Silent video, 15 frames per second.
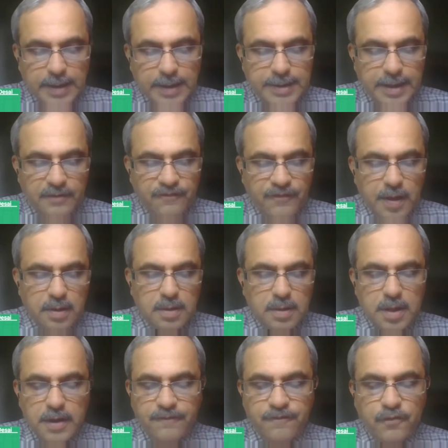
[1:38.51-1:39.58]
And
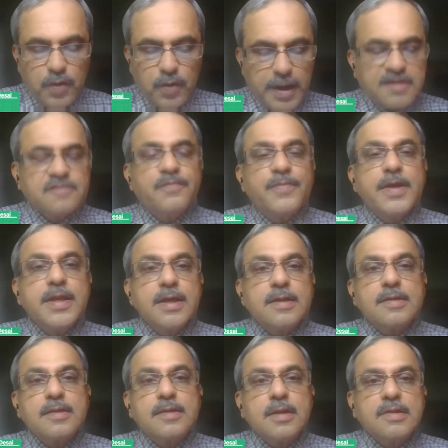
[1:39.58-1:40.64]
therefore, if you
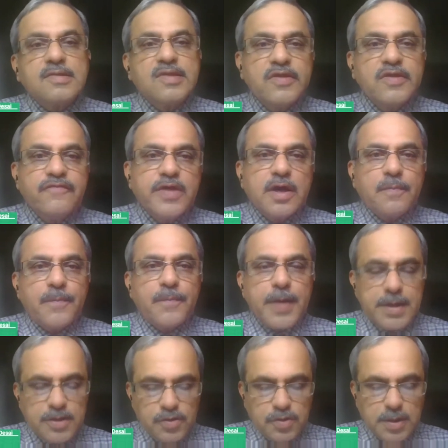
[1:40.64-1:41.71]
experience severe
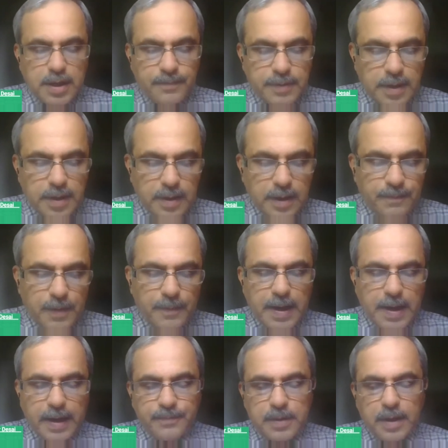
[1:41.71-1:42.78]
pain in your abdo-
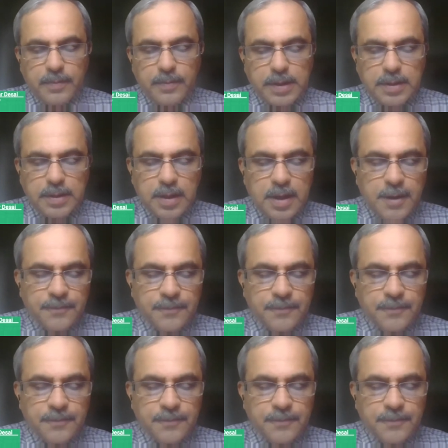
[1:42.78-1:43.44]
upper abdomen,